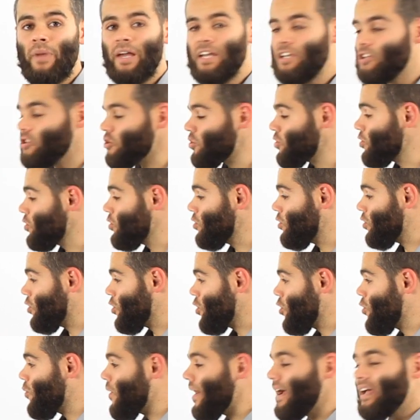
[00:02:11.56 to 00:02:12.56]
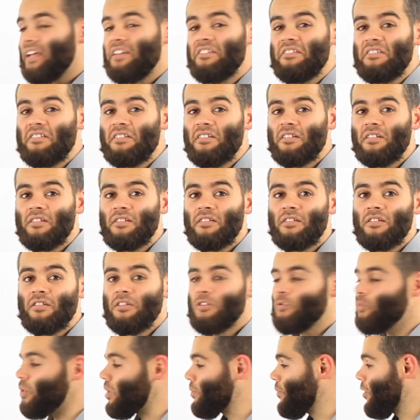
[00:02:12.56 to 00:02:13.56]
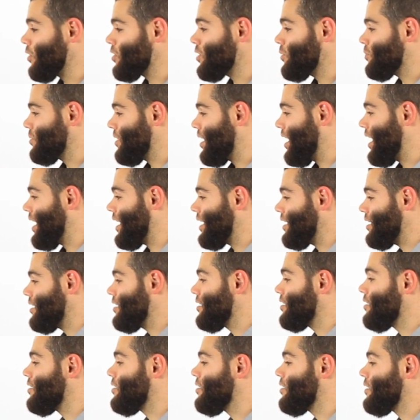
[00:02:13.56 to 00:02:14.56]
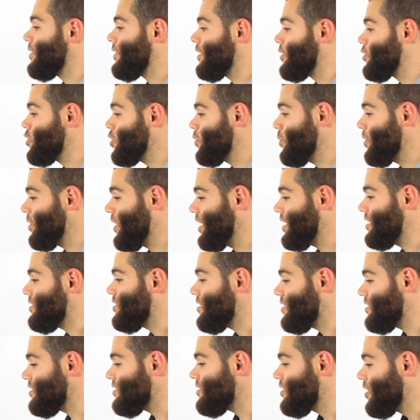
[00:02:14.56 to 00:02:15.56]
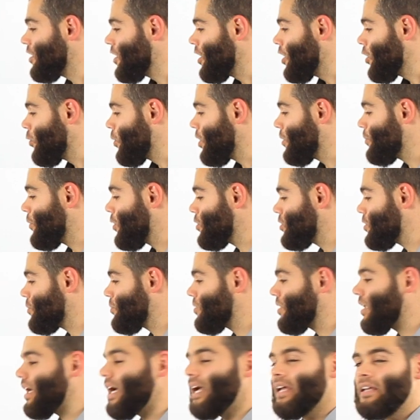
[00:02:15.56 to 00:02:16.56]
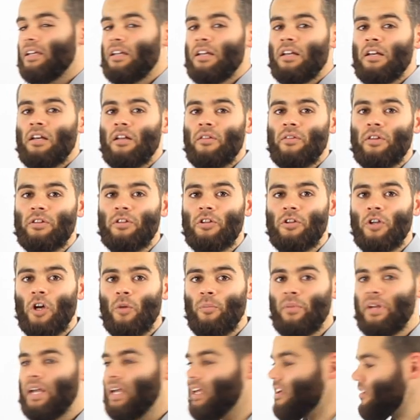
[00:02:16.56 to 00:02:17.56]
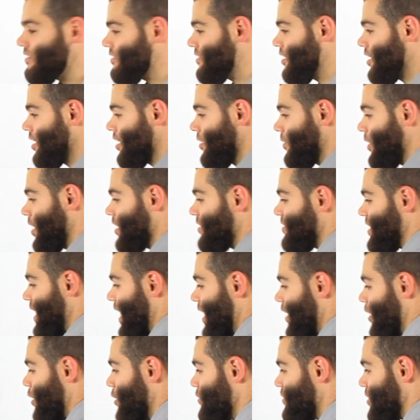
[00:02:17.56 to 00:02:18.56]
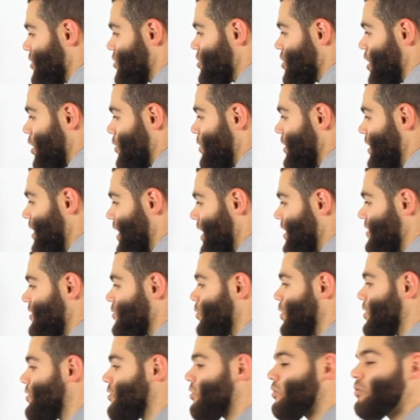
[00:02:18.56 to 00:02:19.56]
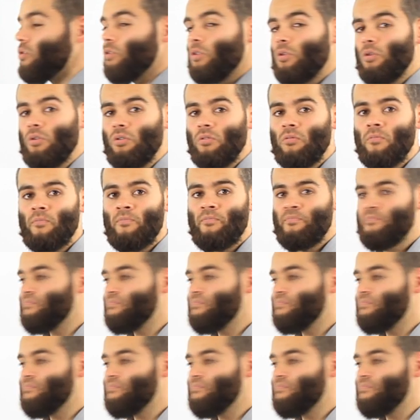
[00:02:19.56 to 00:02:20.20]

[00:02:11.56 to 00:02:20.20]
make sure always we multiply the numerators, we multiply the denominators. These arrows are showing us what to do.